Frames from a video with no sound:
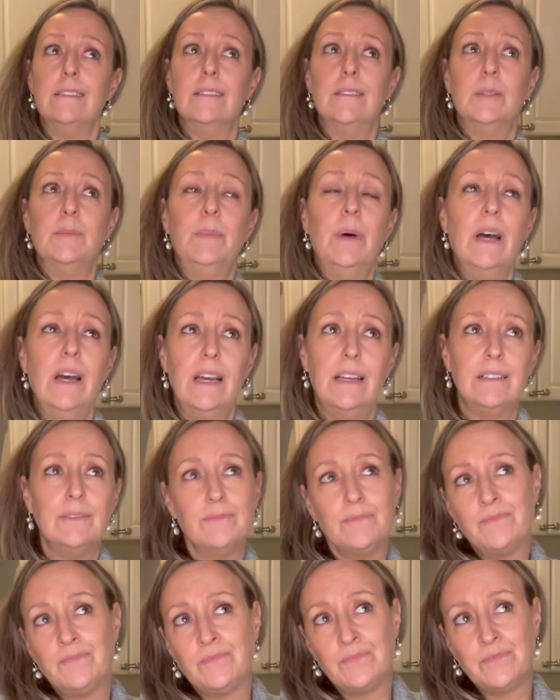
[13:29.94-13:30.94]
But
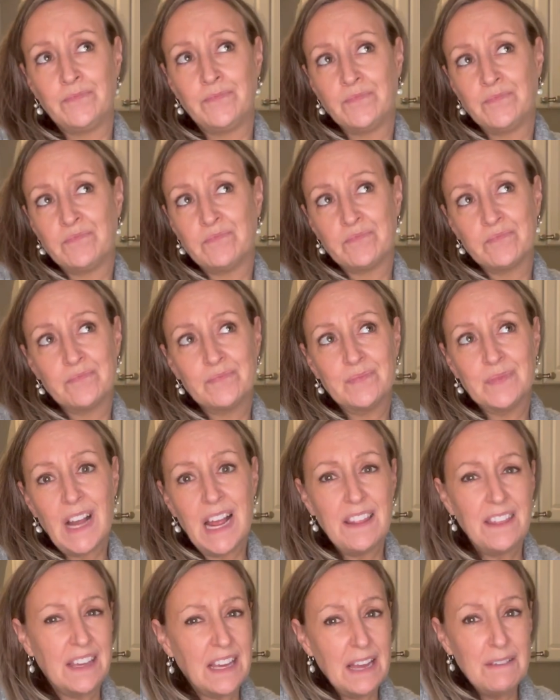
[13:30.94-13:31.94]
I
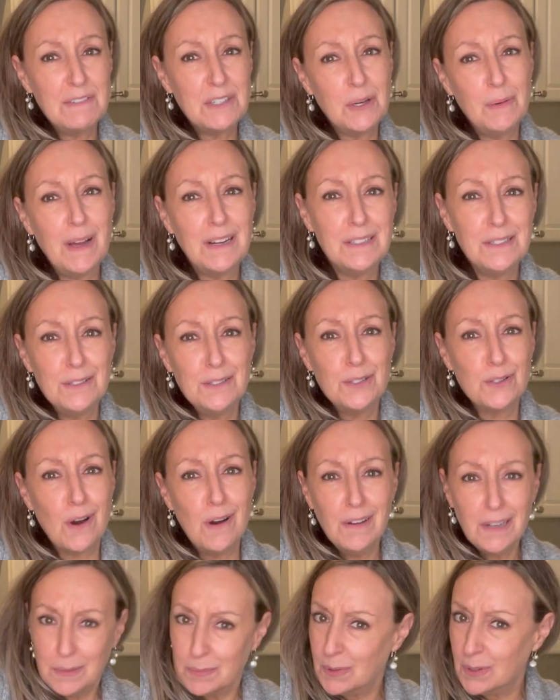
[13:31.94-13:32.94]
think I have to go back to the
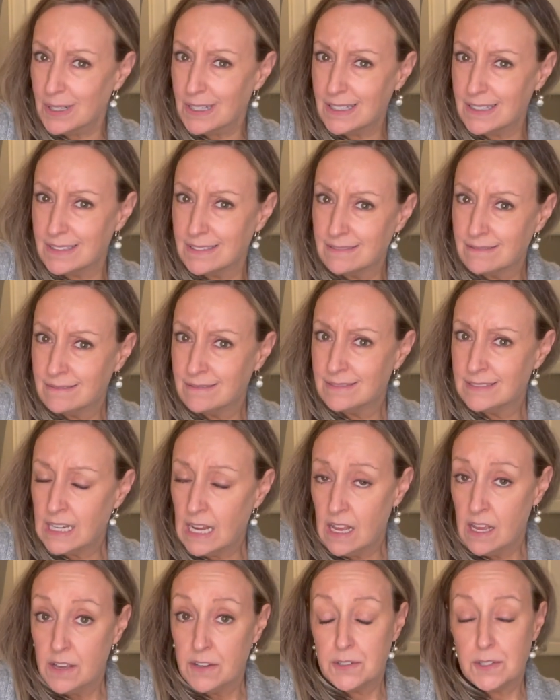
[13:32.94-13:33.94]
drawing board.
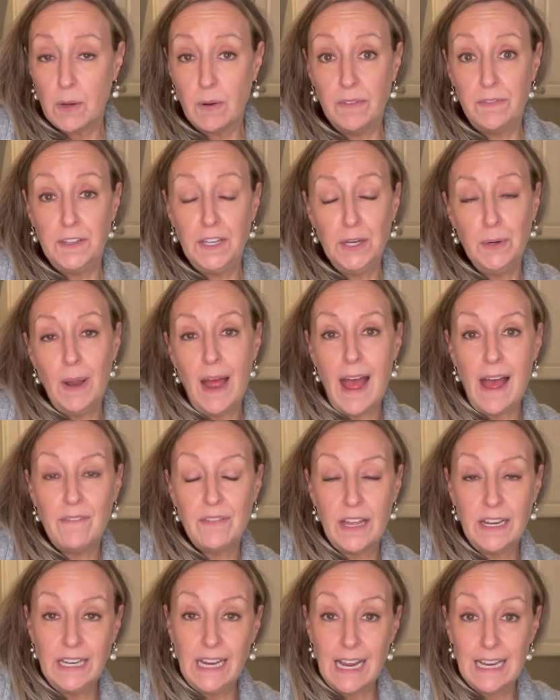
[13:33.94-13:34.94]
So if you have
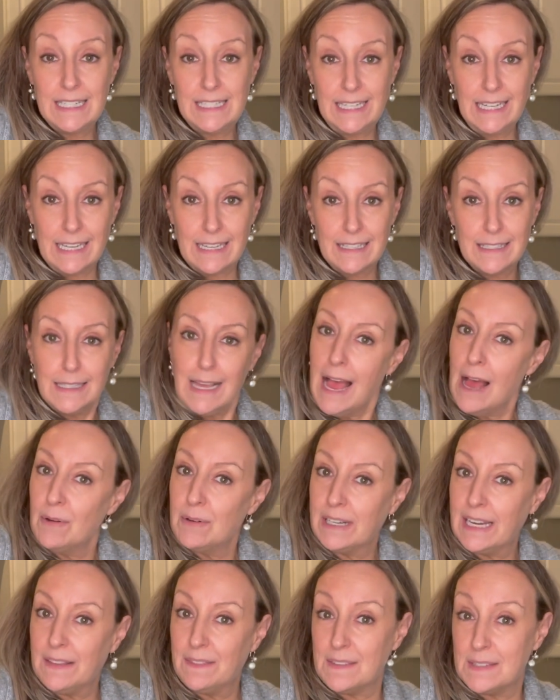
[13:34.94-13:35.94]
any ideas how to
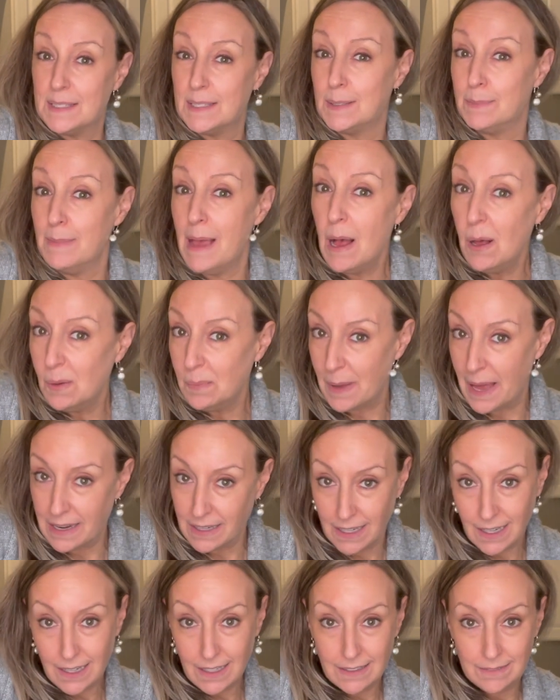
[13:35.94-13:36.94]
get the smell
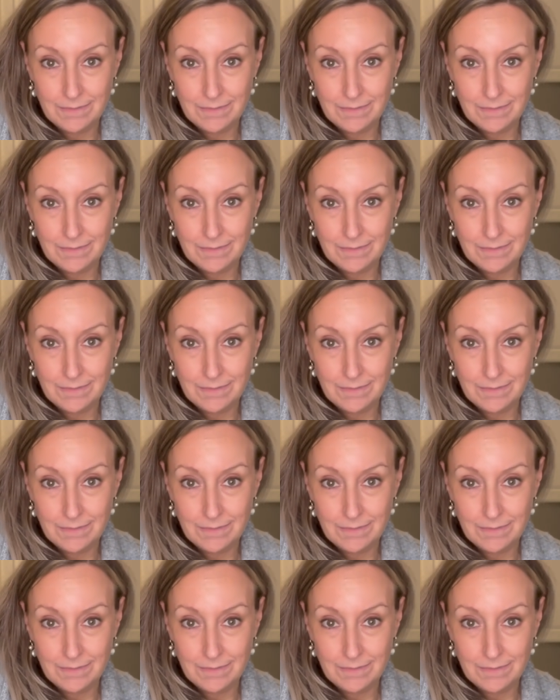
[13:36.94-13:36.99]
better,